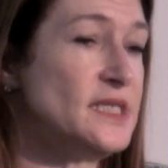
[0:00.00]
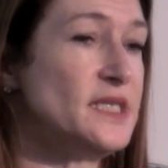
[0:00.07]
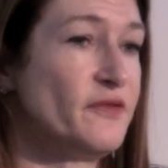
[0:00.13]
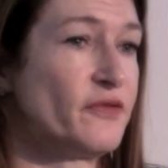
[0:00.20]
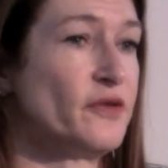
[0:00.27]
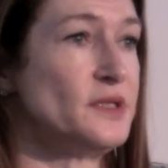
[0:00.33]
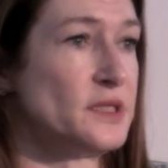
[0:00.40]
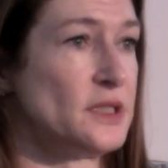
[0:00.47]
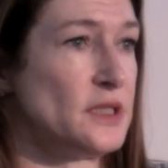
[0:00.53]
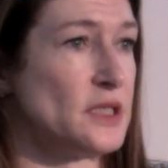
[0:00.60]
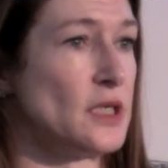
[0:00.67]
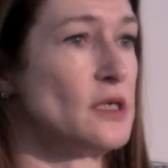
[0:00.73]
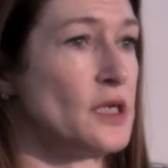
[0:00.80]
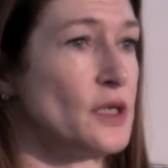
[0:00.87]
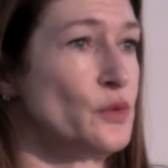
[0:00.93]
big difference to your
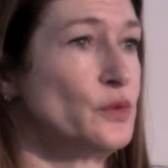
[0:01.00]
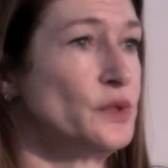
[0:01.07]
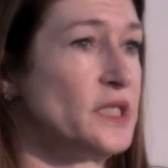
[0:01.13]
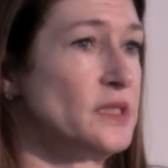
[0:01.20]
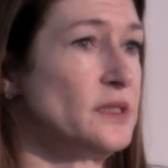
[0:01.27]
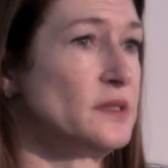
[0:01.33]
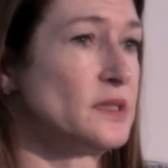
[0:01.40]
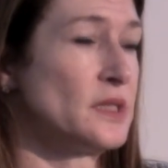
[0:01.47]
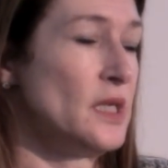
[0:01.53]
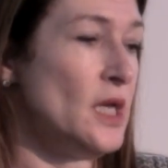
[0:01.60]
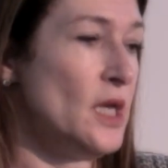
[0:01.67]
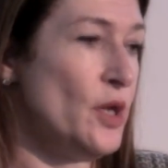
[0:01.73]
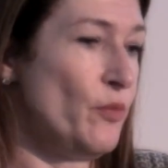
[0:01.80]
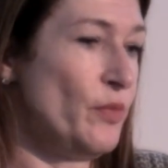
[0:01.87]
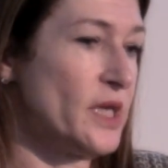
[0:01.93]
target audience,
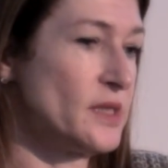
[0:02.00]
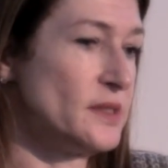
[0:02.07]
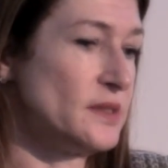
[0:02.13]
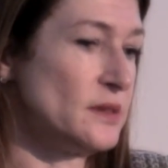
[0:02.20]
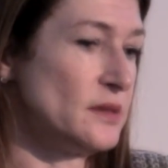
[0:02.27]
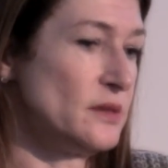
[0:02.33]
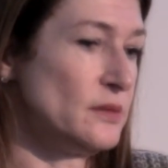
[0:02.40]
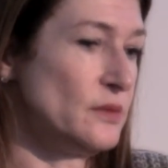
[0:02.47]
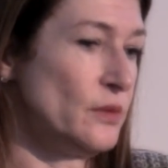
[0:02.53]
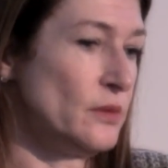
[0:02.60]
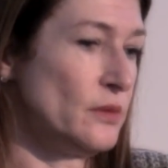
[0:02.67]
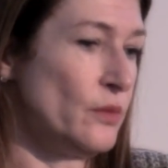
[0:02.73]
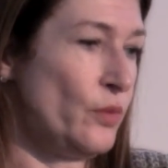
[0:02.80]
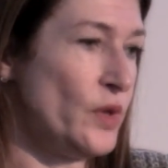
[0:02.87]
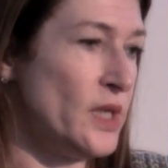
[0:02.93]
because
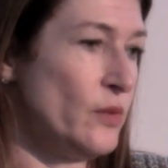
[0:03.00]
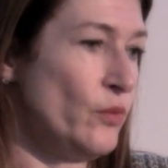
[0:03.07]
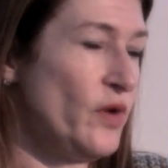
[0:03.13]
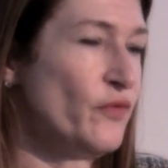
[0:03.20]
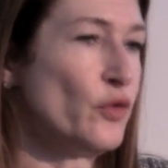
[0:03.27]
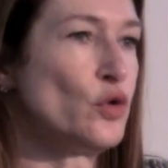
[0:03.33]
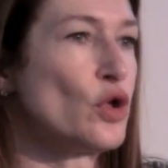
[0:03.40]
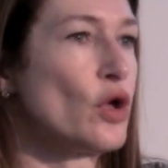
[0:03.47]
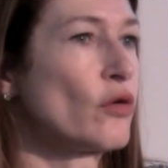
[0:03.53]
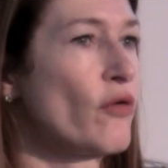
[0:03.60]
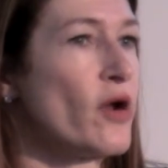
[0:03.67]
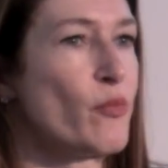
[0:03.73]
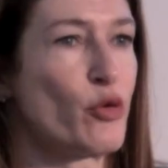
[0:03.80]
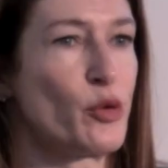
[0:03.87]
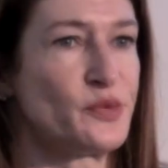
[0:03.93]
we've all got
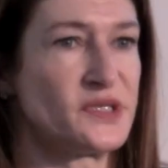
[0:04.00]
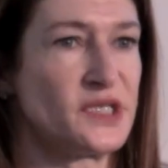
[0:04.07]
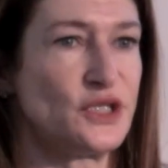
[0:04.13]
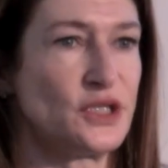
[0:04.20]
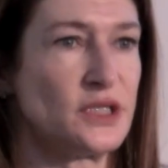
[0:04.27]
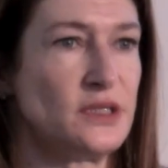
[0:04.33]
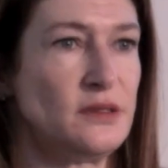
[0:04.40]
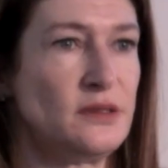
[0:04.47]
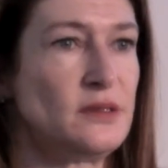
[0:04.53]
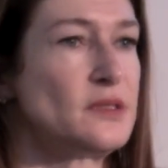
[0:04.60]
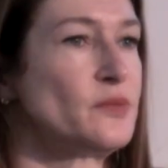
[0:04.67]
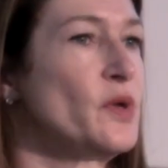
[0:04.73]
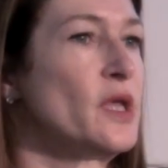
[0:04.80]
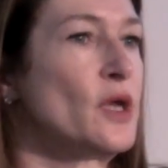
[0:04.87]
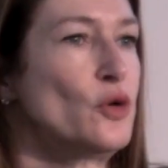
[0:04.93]
great
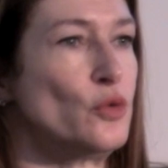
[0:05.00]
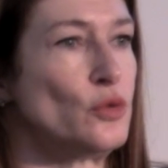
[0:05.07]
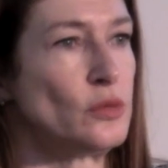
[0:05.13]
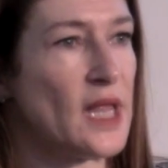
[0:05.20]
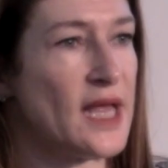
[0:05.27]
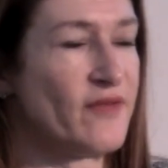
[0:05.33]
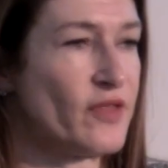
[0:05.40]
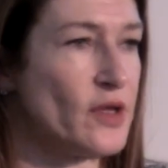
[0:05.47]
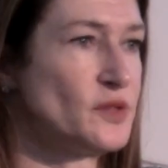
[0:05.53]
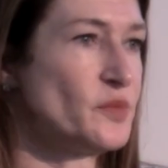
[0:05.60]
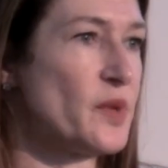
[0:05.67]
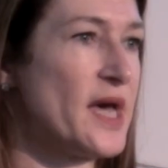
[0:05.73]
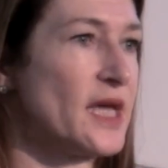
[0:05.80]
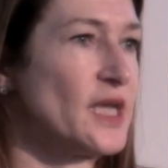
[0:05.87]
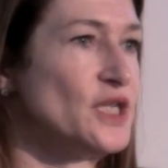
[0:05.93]
propositions. We can all have
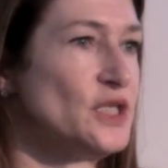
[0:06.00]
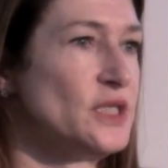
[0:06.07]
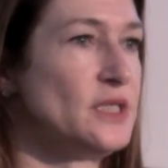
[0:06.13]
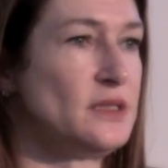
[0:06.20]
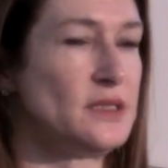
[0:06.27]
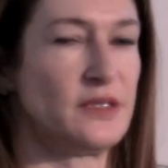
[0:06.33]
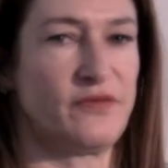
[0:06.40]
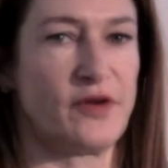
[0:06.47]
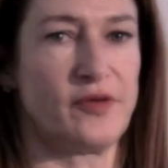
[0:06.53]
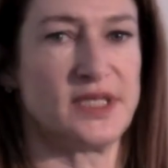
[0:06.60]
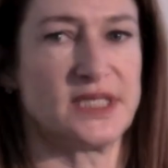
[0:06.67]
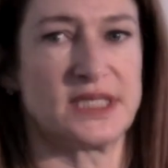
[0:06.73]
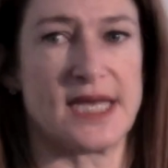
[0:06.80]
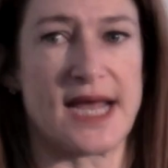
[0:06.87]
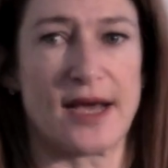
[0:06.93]
those packaged into
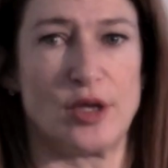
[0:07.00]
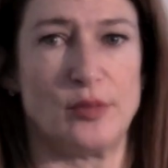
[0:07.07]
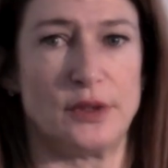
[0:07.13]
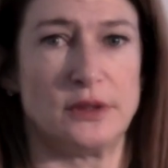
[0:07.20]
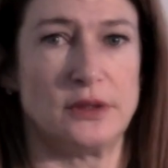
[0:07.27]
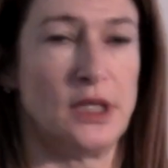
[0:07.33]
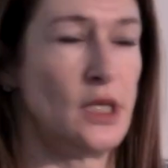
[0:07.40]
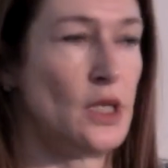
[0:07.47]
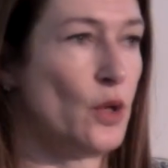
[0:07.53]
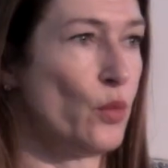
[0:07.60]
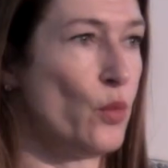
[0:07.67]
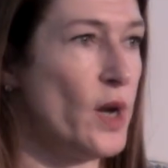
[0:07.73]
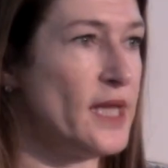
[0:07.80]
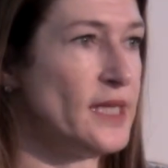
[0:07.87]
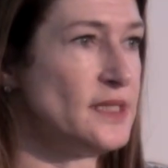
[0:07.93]
very snackable
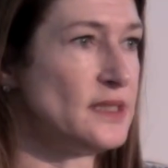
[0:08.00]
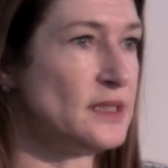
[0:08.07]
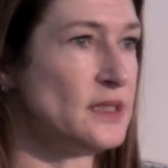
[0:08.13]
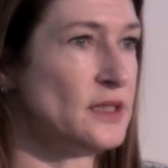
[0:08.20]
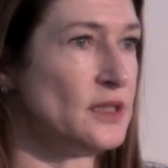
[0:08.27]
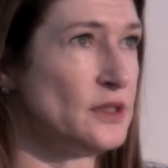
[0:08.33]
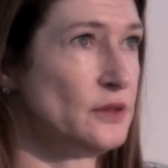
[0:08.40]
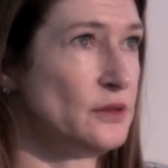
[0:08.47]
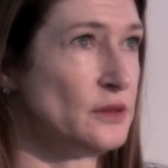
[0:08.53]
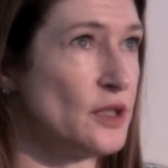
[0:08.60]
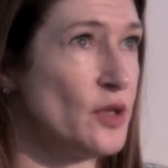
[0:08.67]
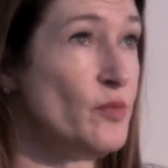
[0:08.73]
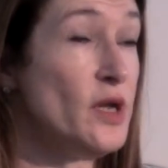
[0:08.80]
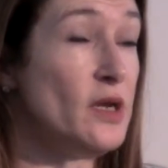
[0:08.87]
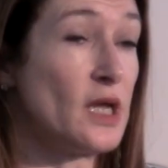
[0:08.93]
ways to
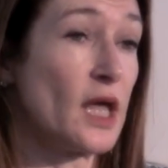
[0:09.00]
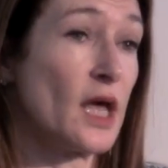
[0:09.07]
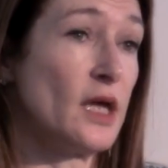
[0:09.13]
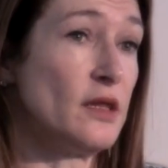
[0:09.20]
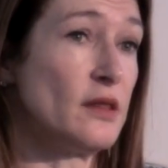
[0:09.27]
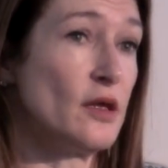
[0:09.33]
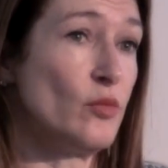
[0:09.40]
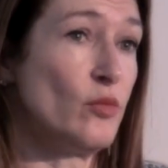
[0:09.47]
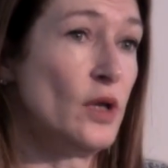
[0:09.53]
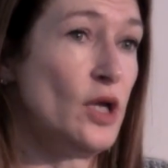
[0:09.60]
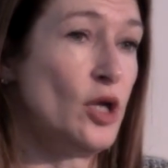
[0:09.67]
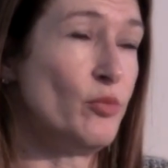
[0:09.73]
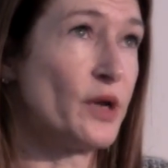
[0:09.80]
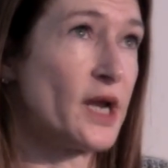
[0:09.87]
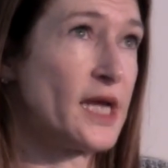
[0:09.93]
communicate them.
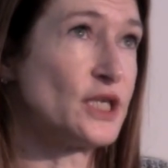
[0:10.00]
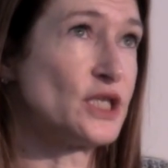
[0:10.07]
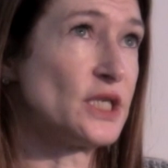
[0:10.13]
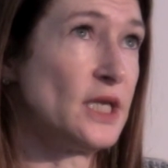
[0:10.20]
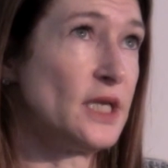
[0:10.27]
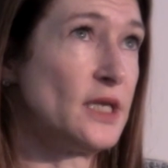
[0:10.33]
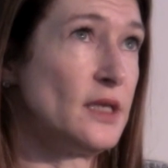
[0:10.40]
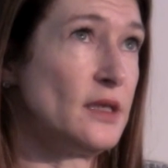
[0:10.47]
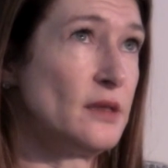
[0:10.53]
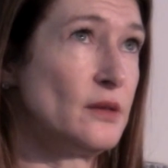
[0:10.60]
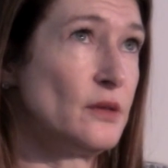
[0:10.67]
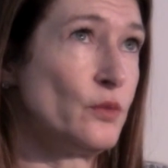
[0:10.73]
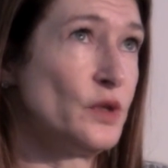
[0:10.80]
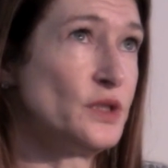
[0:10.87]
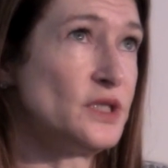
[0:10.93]
But actually,
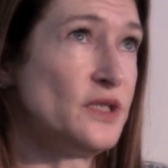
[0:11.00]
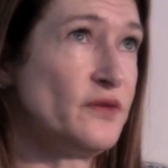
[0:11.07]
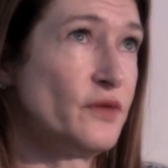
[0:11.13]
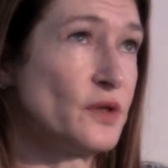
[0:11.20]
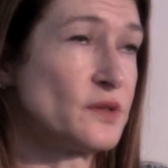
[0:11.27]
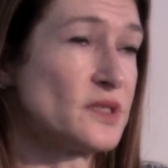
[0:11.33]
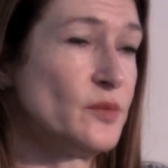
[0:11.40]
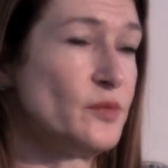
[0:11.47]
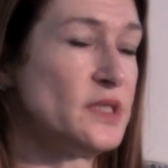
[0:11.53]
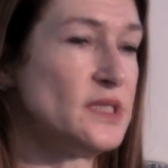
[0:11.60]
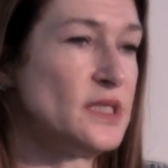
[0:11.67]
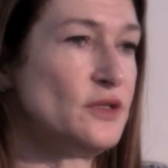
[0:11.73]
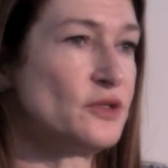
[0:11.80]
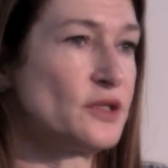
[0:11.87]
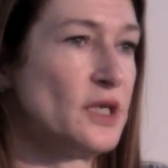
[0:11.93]
once you've got
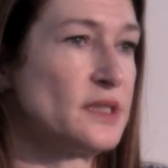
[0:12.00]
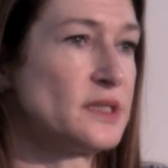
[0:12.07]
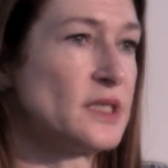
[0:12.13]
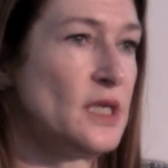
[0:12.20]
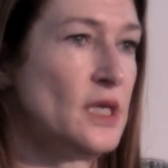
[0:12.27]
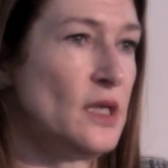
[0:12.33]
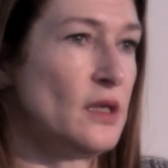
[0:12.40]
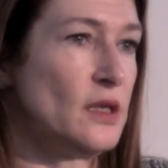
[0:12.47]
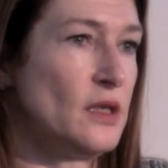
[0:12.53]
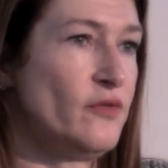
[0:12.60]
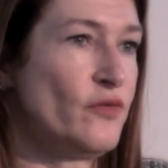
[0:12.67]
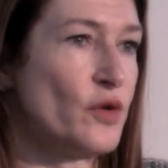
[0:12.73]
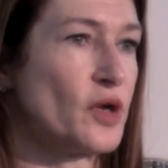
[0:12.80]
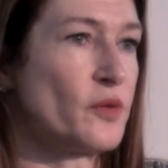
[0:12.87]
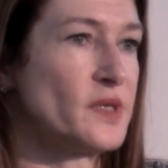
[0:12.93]
somebody's interest,
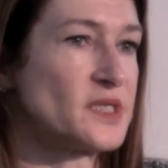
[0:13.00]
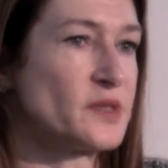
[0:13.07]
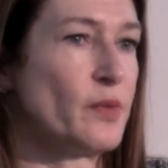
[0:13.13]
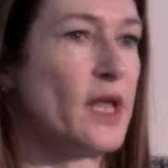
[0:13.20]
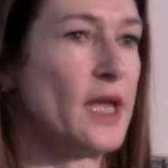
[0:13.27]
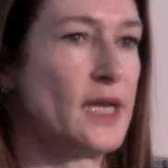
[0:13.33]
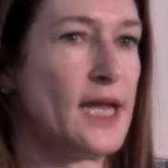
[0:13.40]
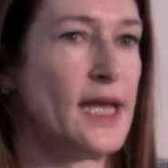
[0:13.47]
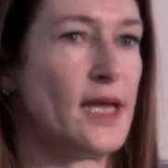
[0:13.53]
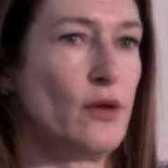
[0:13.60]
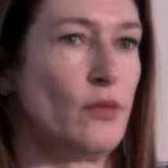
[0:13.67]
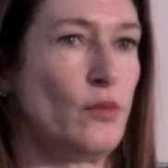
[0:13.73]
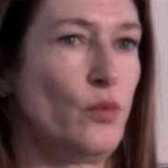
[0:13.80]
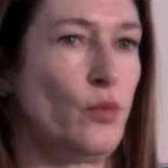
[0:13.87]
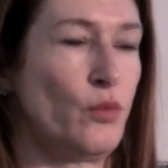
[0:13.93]
you've got to explain
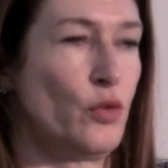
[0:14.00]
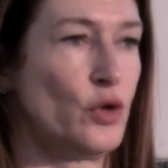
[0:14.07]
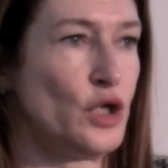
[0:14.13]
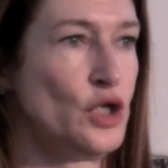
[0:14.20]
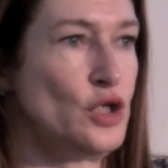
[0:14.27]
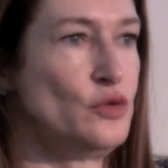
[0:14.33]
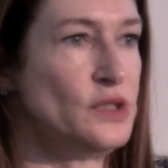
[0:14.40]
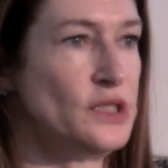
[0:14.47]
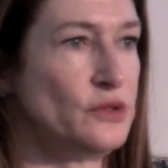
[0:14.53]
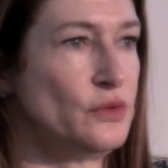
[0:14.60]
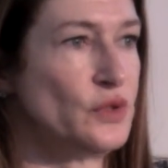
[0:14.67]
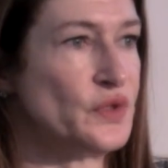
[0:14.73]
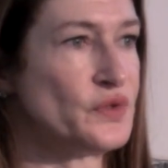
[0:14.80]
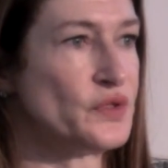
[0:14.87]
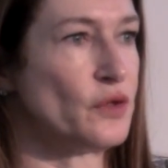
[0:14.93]
how what you
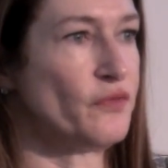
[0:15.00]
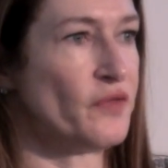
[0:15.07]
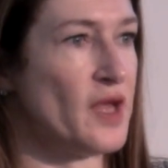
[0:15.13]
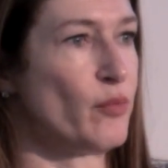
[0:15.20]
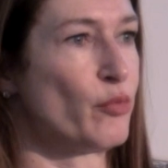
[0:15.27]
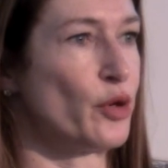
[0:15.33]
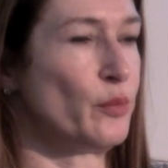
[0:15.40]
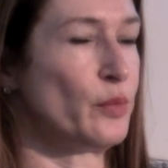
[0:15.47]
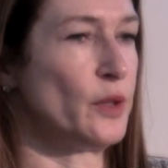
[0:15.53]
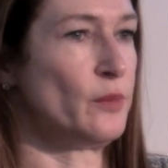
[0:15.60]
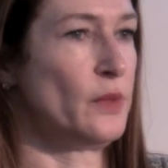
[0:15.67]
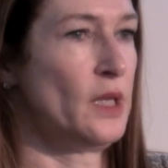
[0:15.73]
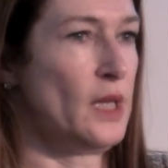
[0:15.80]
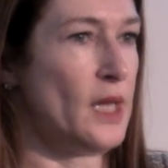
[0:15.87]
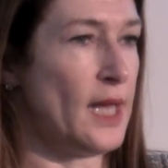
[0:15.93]
do can solve their problem.